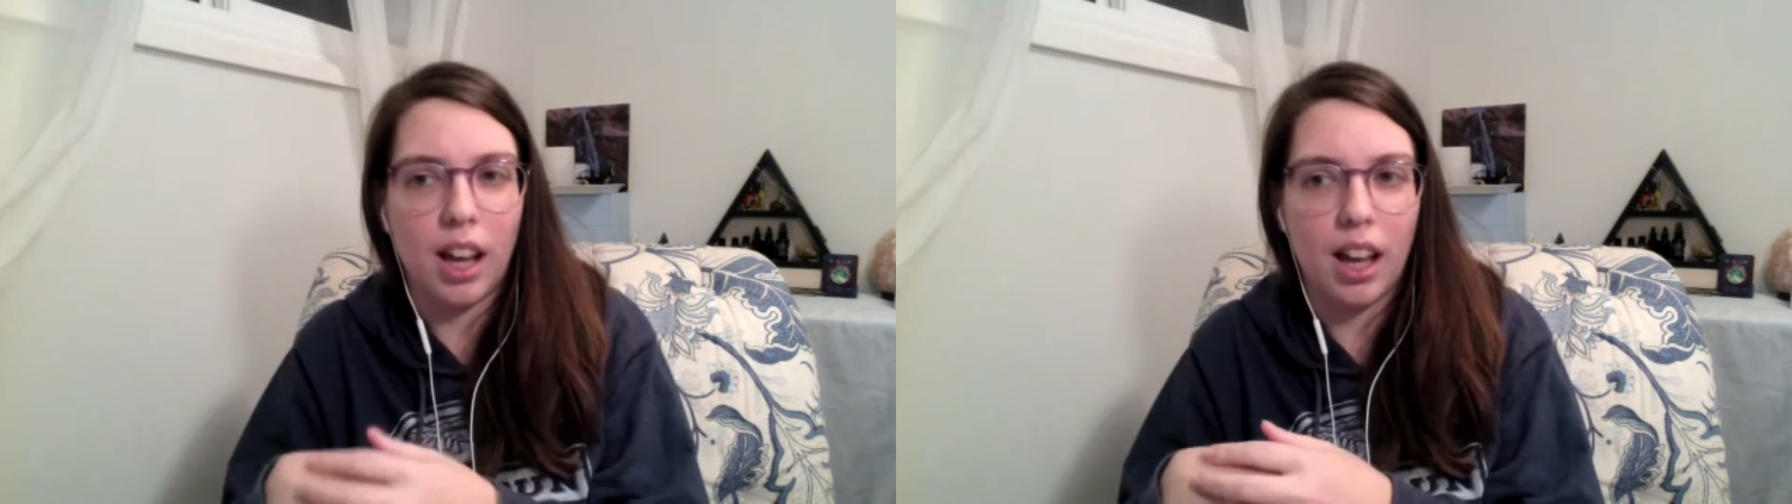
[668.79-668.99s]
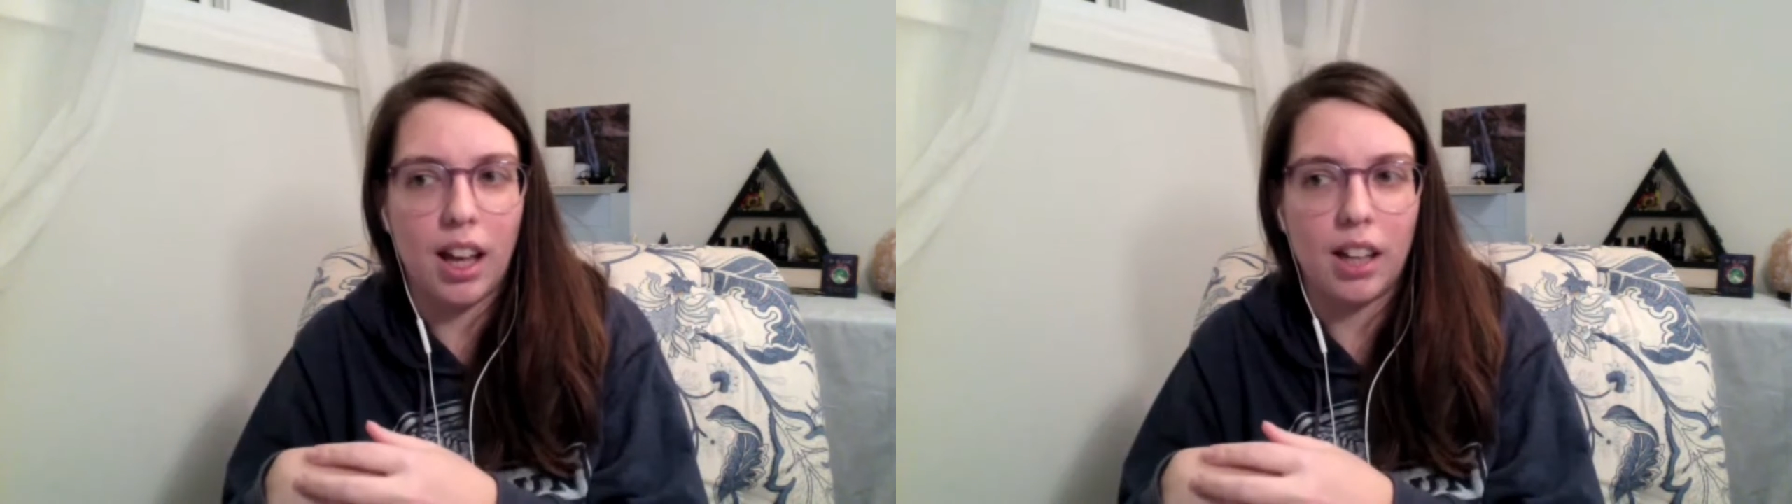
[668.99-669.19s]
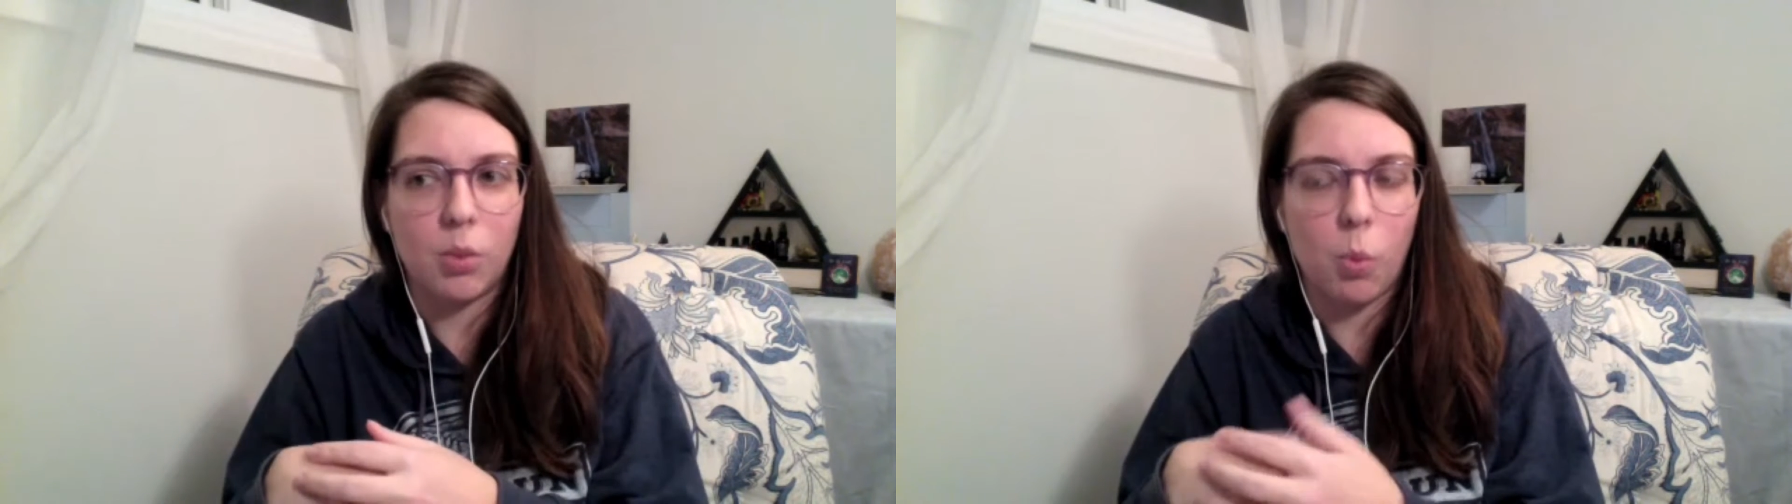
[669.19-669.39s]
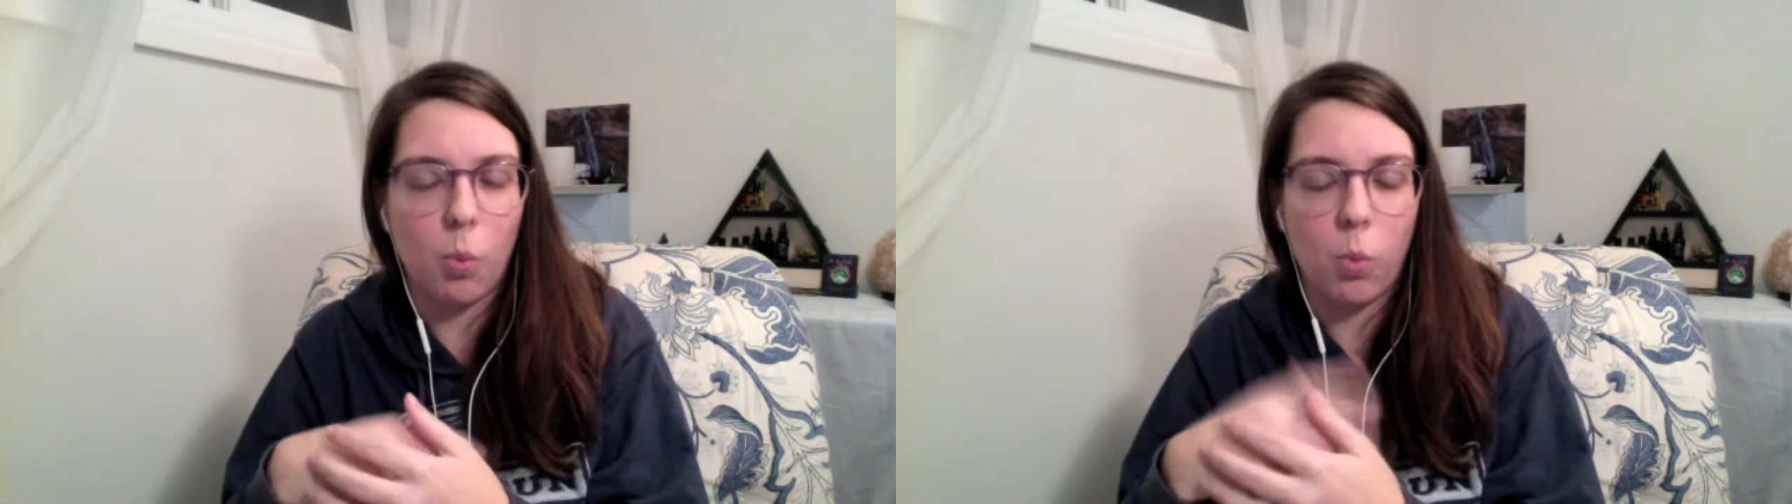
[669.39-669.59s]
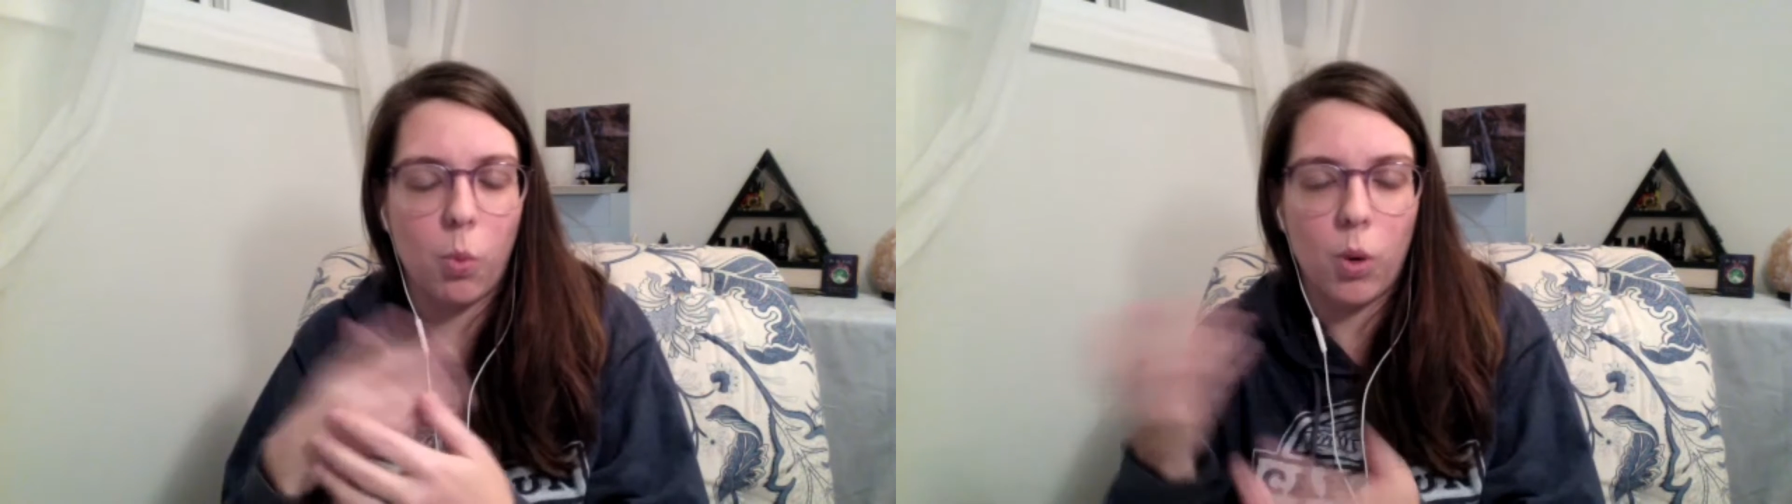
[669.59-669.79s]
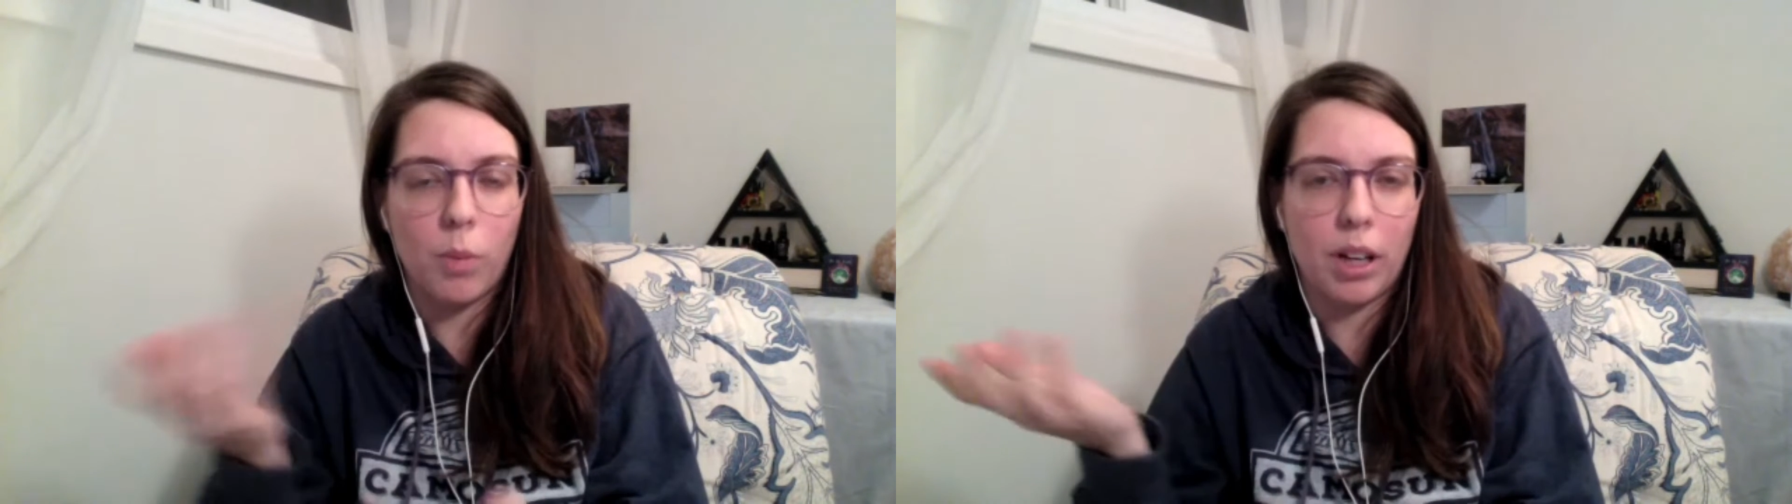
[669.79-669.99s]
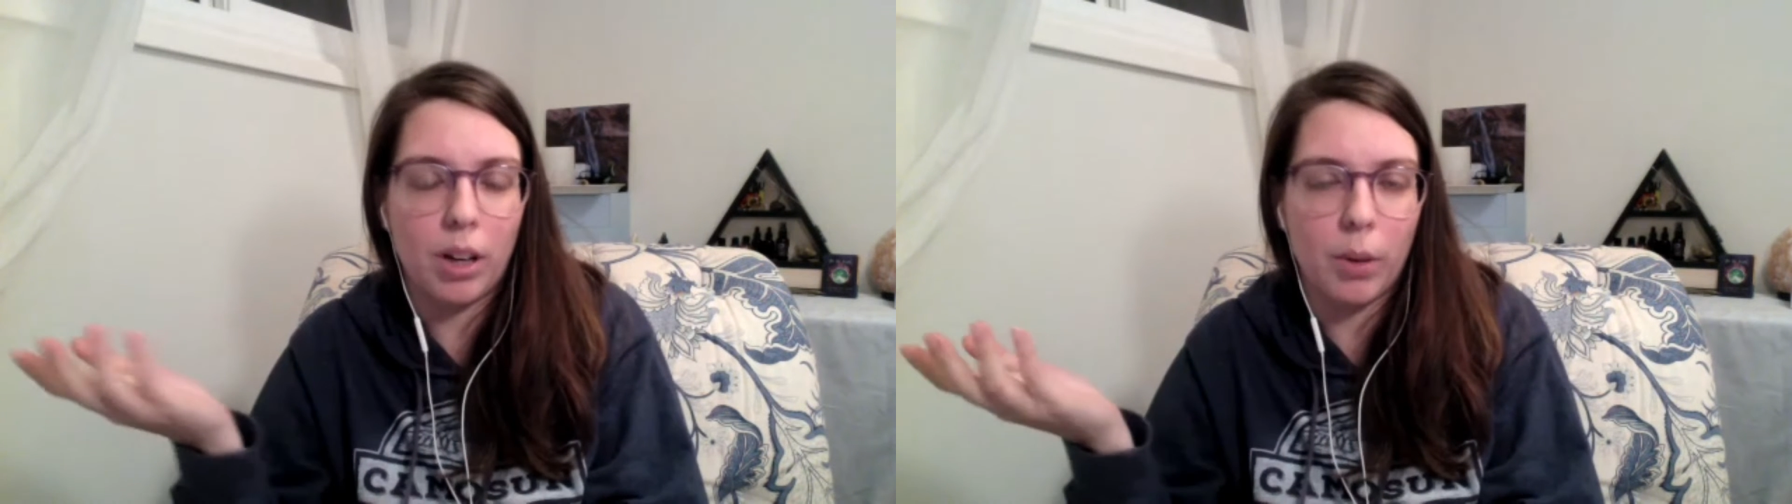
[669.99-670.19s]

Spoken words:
And what better